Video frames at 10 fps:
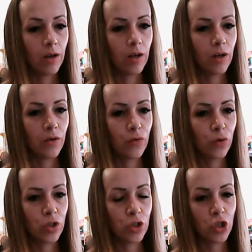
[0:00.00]

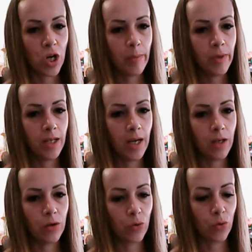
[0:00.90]
For Gemini
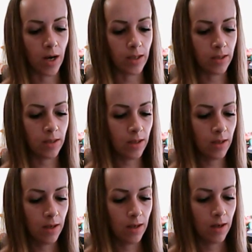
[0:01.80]
rising,
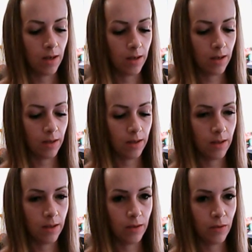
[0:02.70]

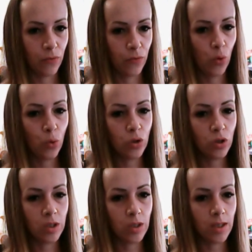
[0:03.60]

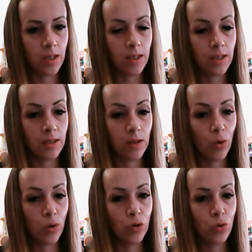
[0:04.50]
focus is
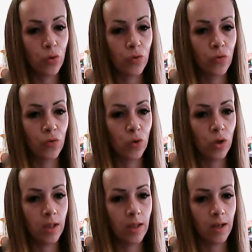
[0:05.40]
on your
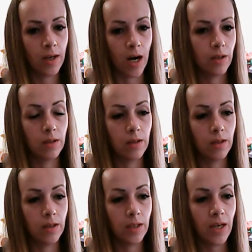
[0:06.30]
fourth house.
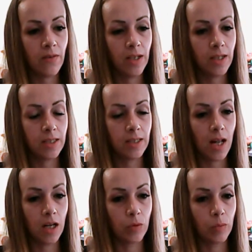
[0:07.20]
Having a
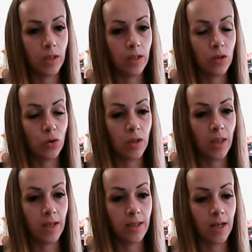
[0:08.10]
stellium in your
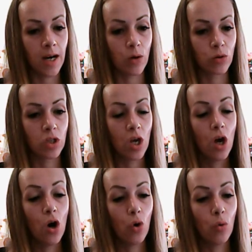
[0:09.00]
10th house
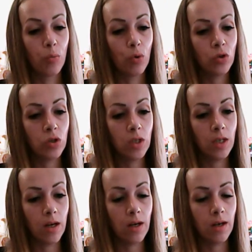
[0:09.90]
opposing
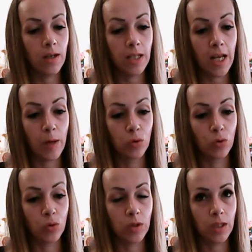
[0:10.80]

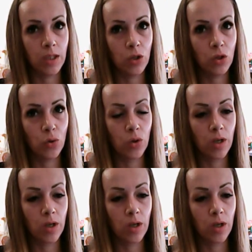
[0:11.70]
Neptune in your